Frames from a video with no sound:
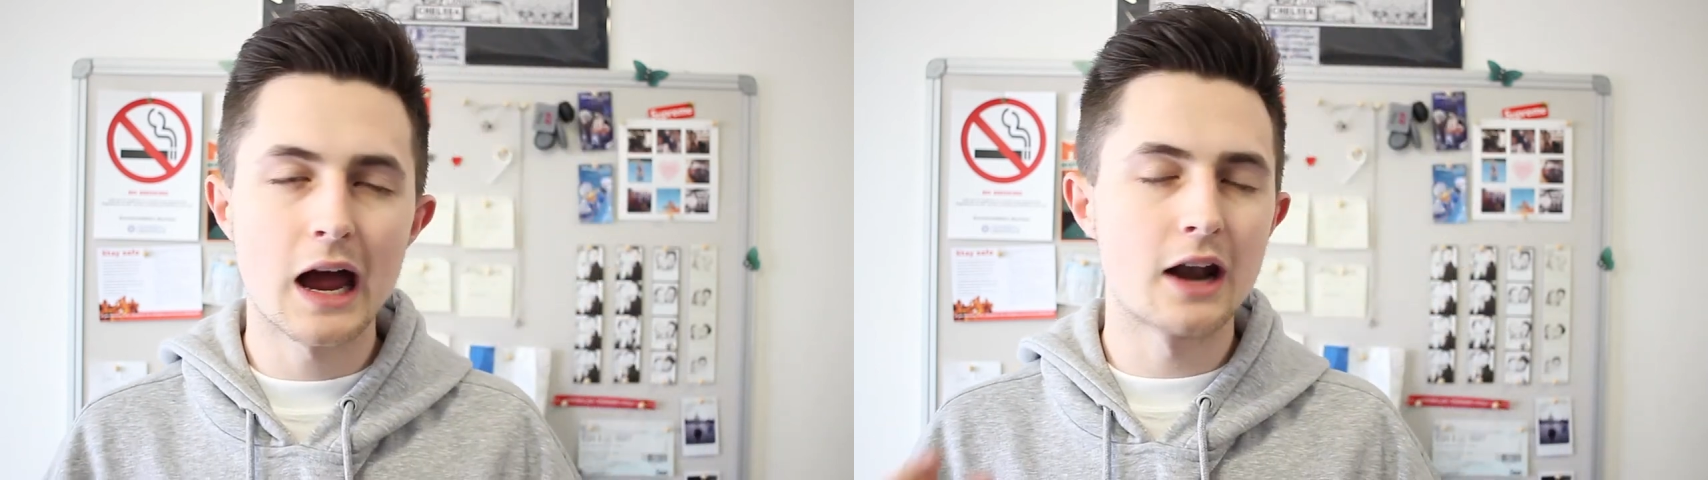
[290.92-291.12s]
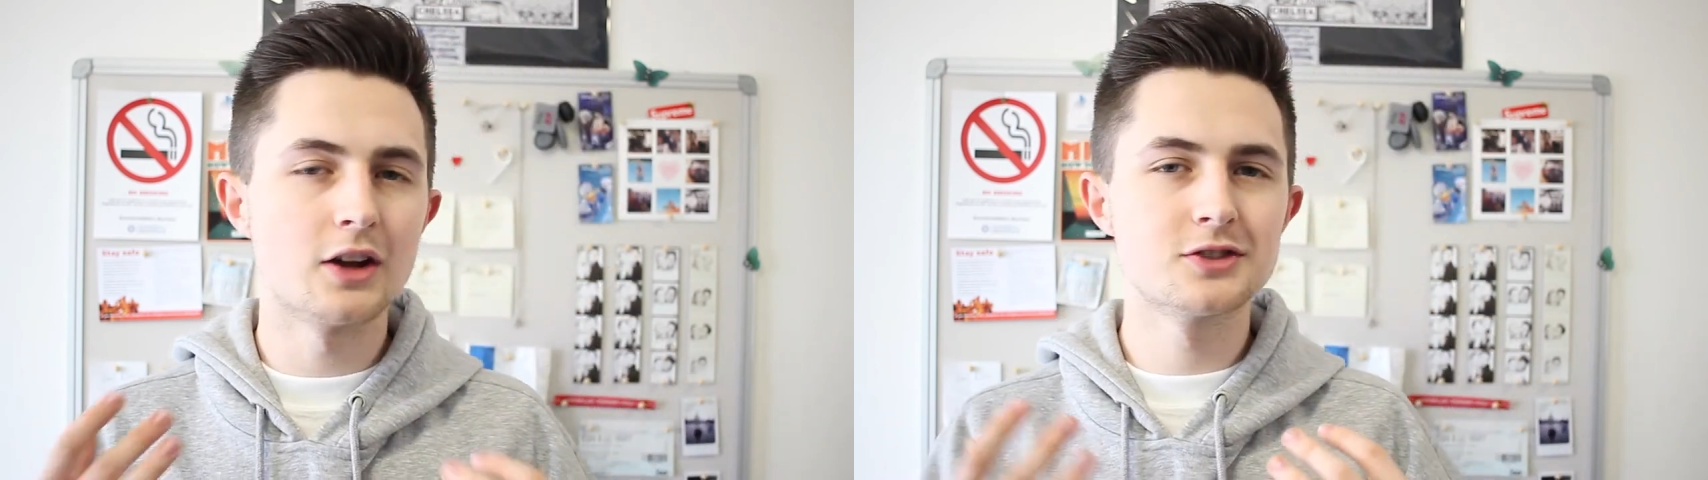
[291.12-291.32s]

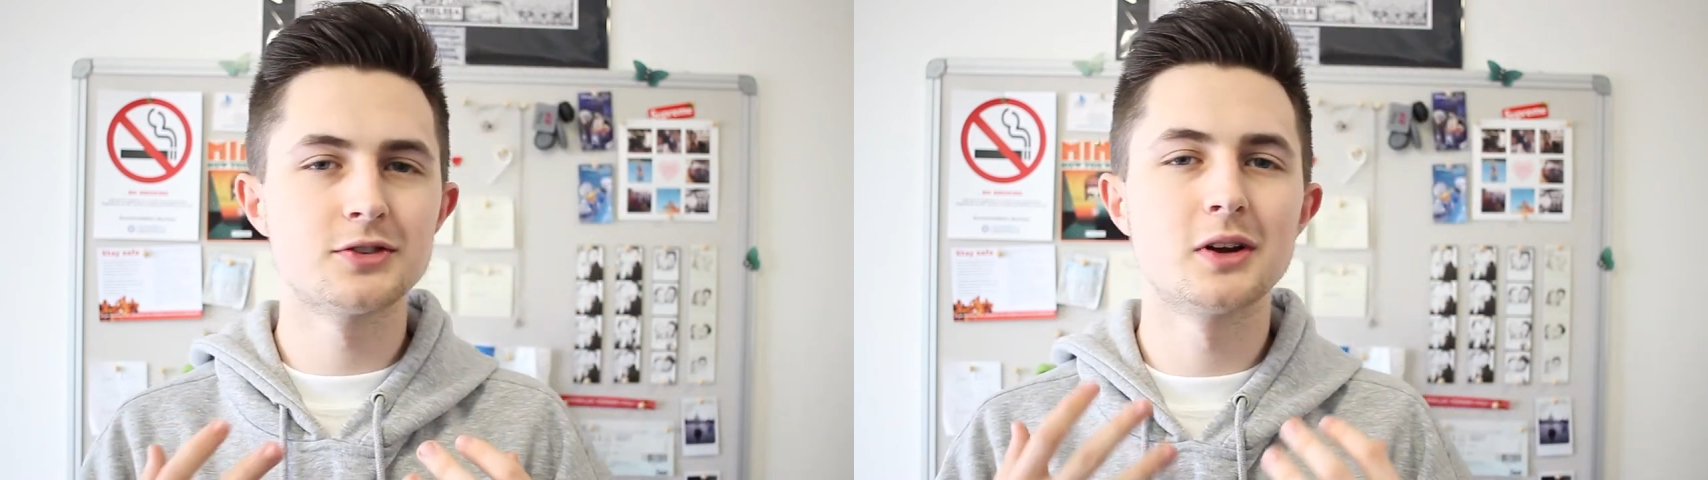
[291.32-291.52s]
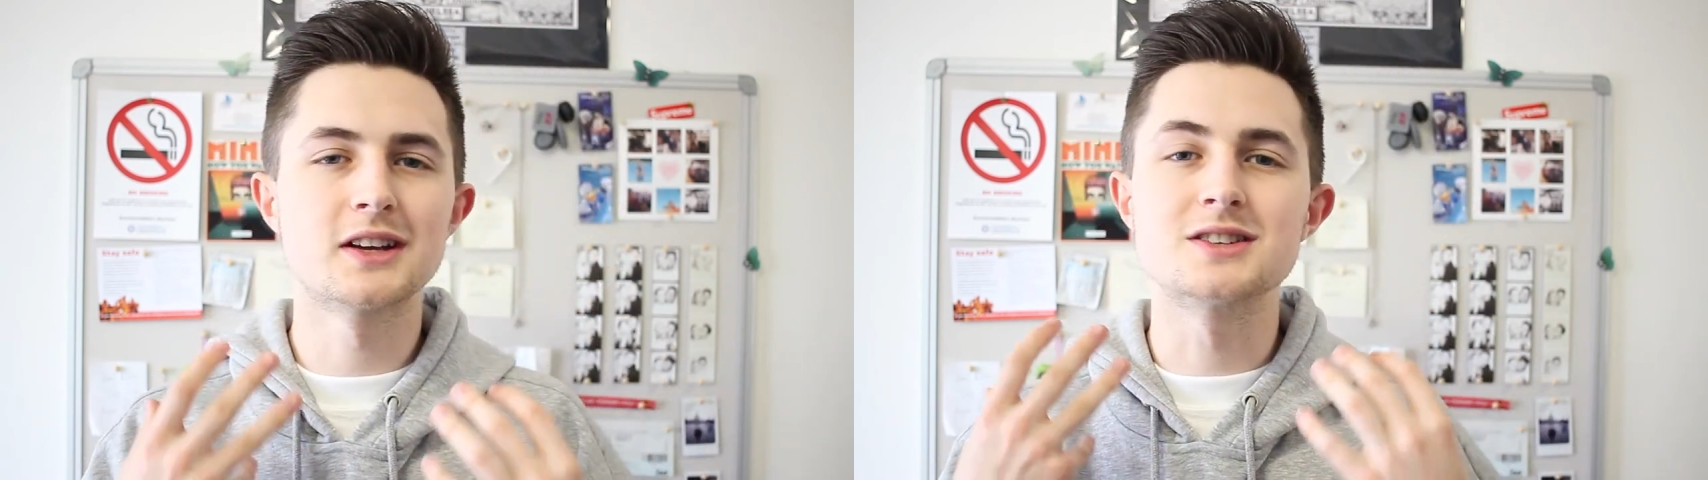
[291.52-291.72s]
and I
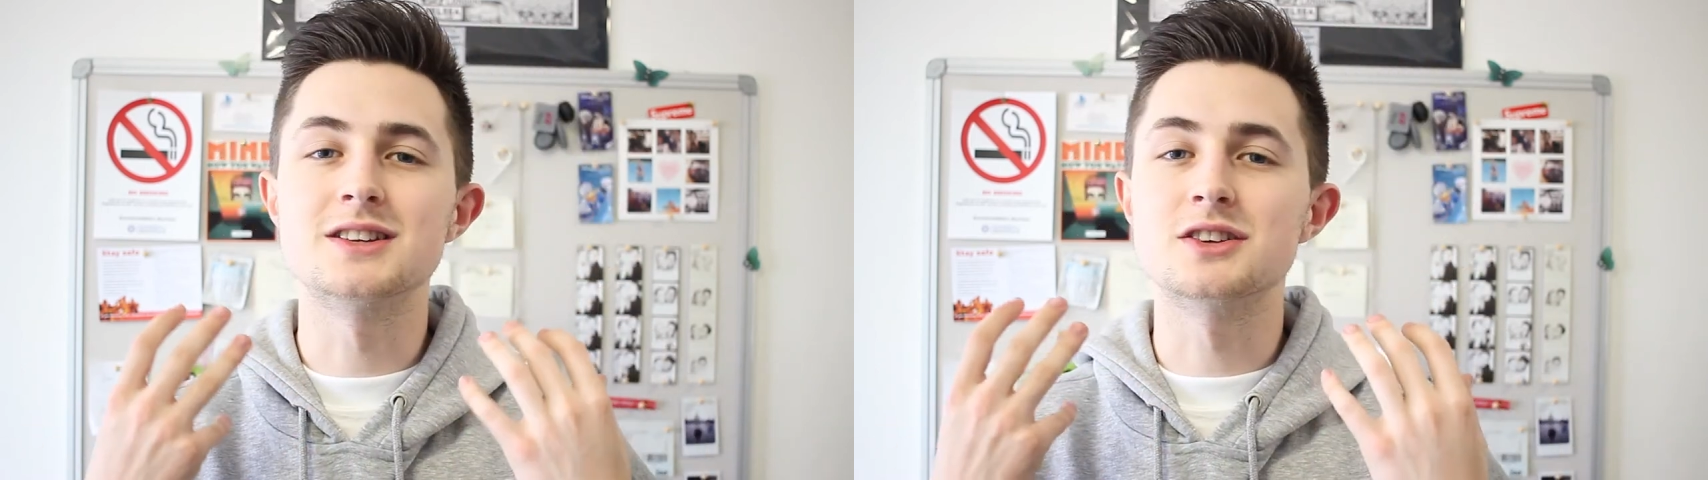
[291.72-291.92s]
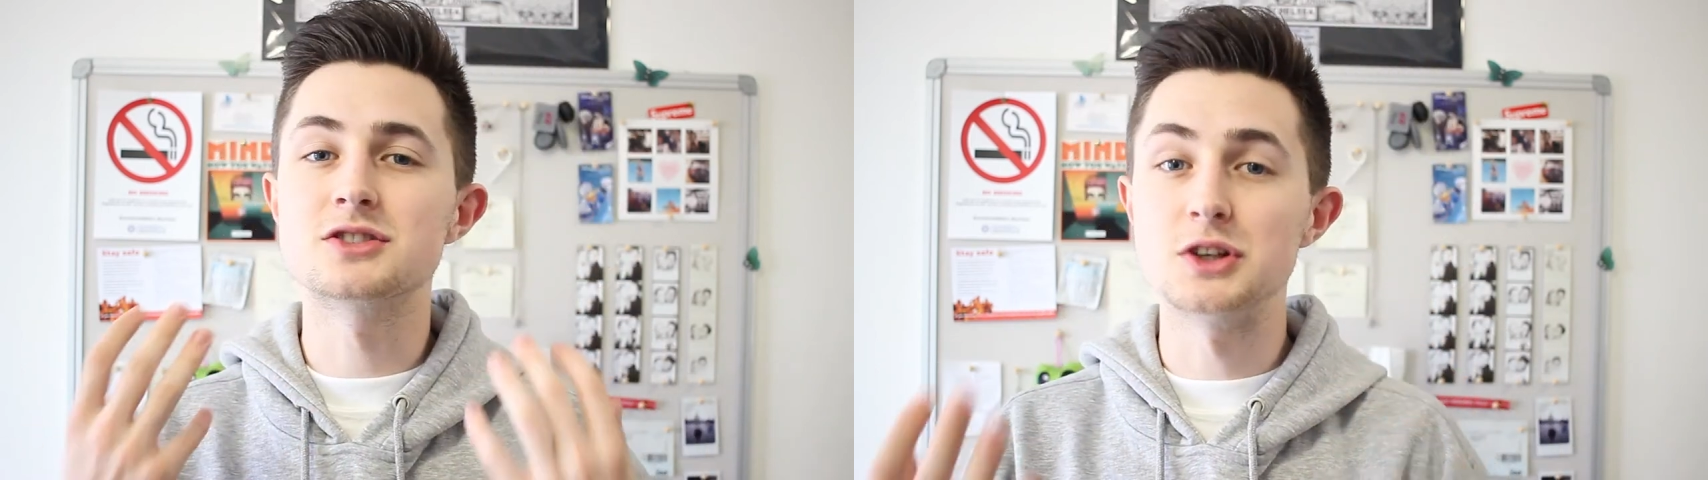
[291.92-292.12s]
just feel like
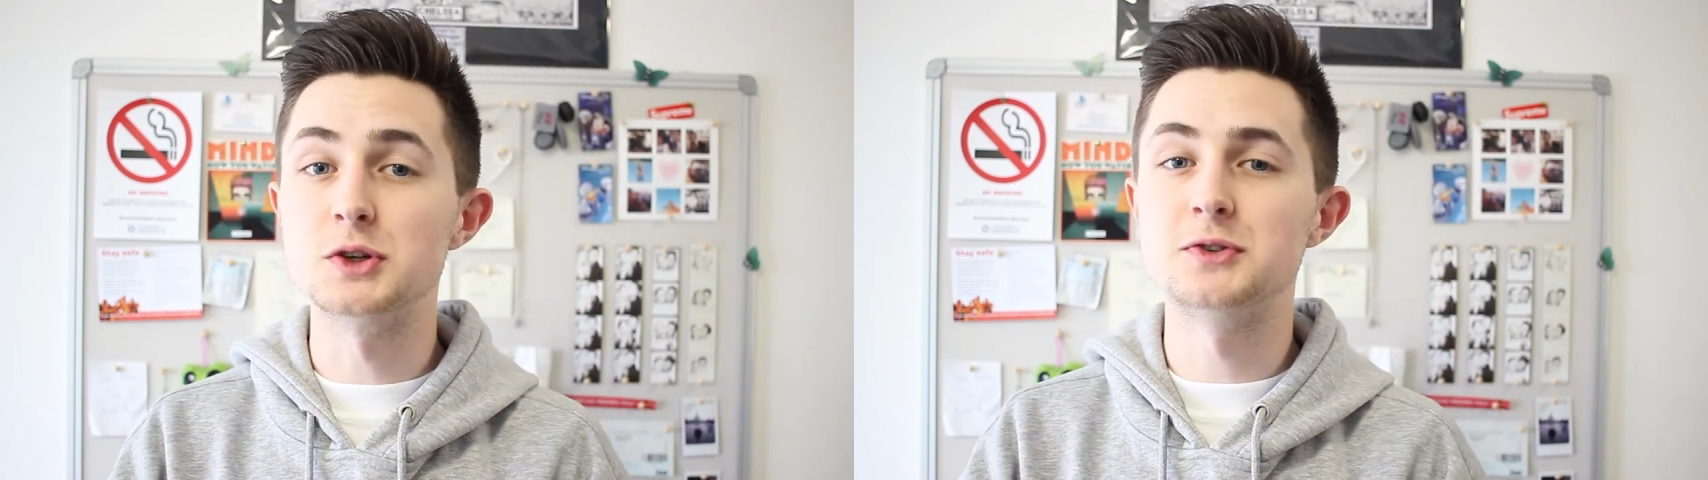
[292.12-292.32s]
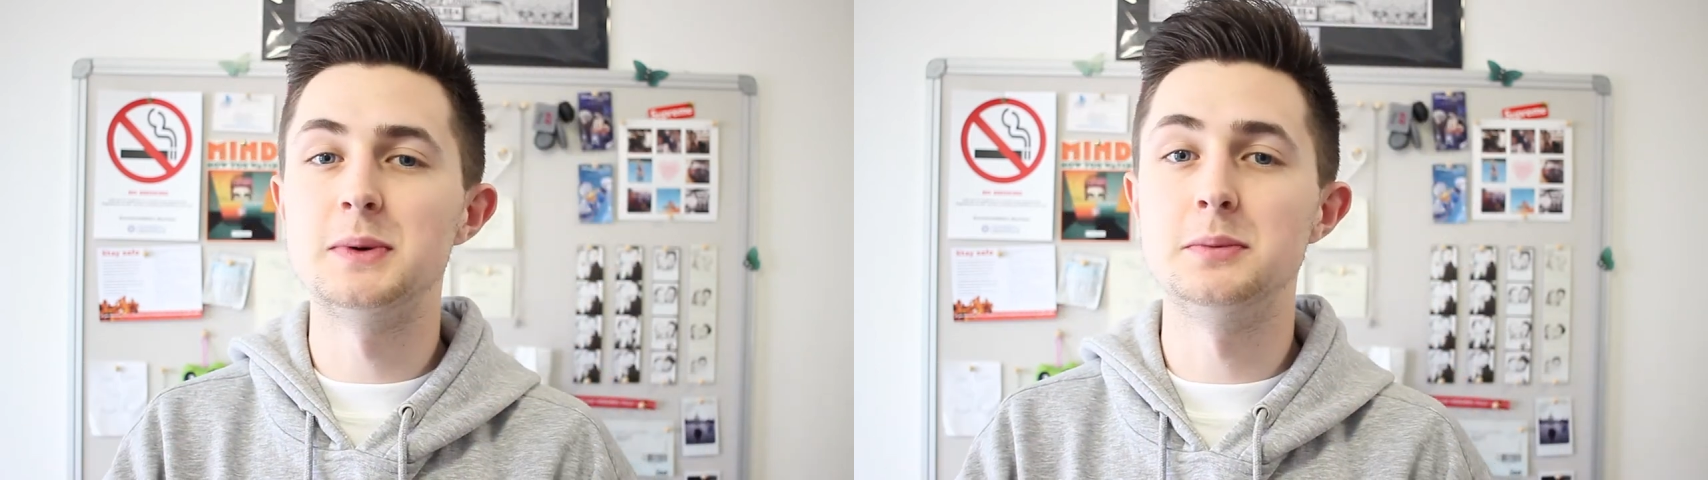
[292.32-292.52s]
it's an
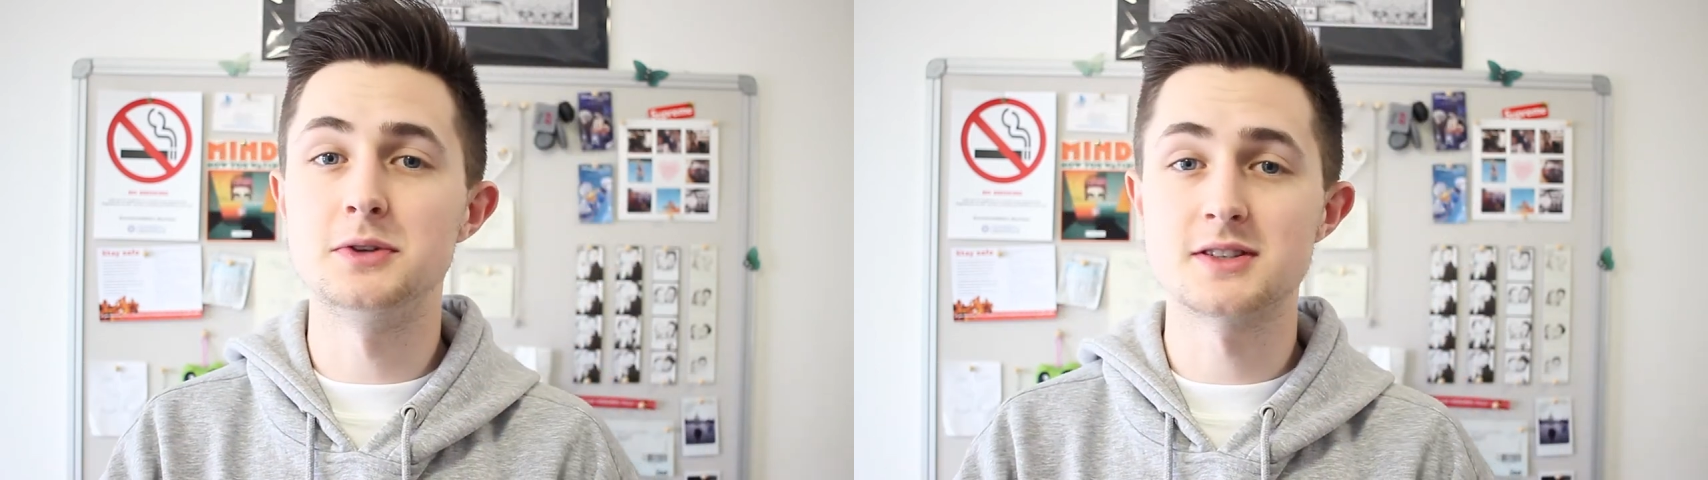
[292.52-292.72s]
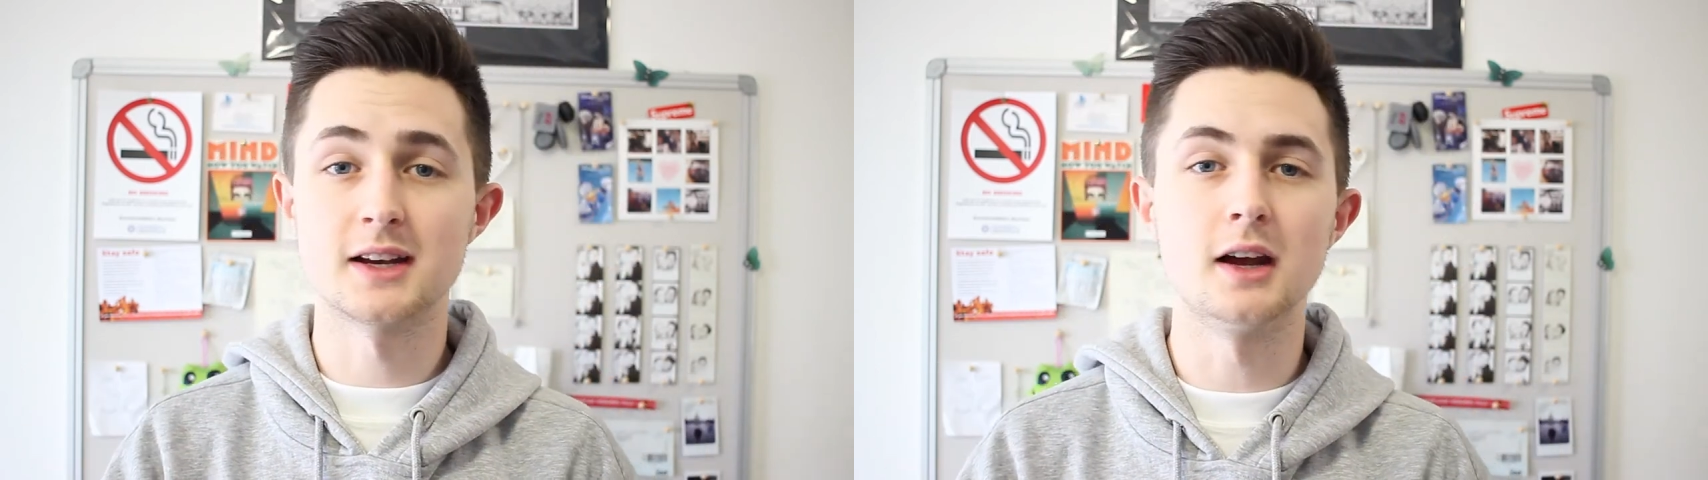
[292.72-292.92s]
excuse for
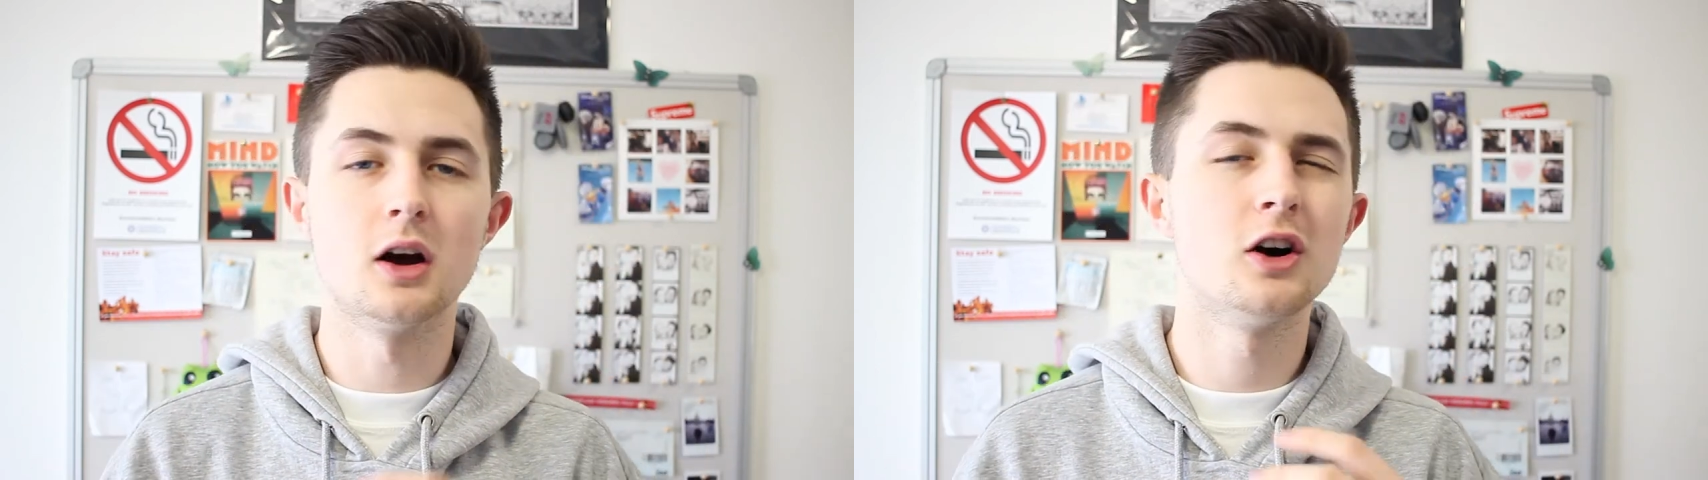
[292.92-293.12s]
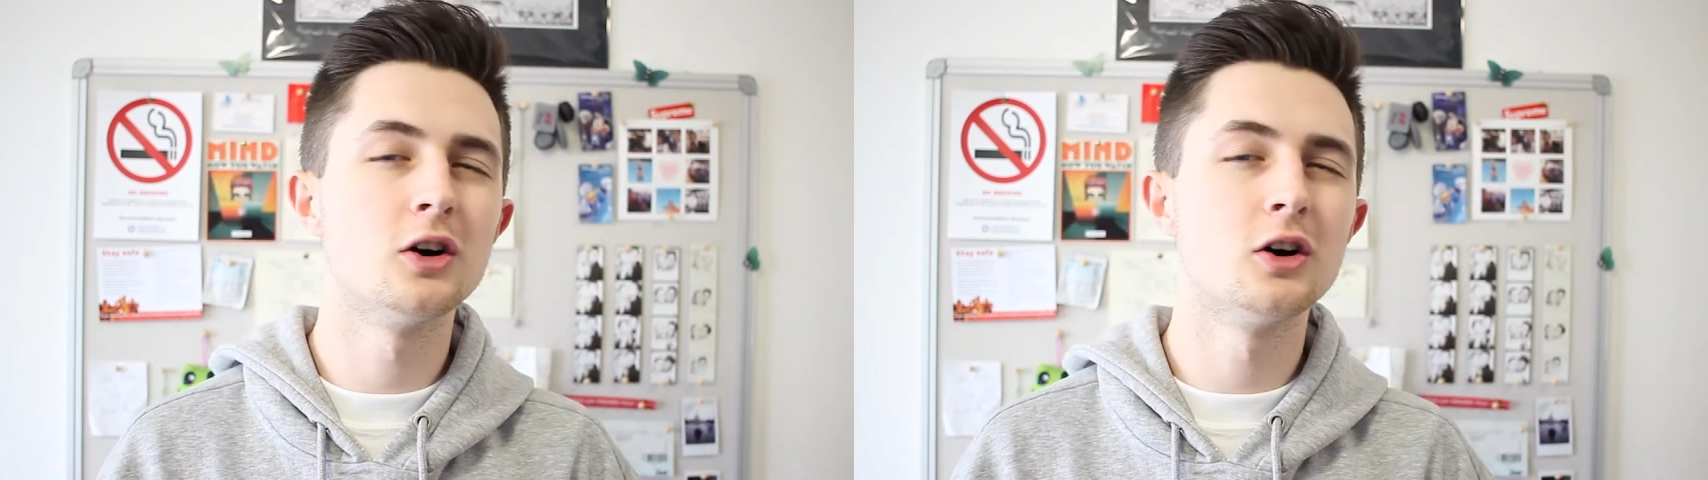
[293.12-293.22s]
people to say,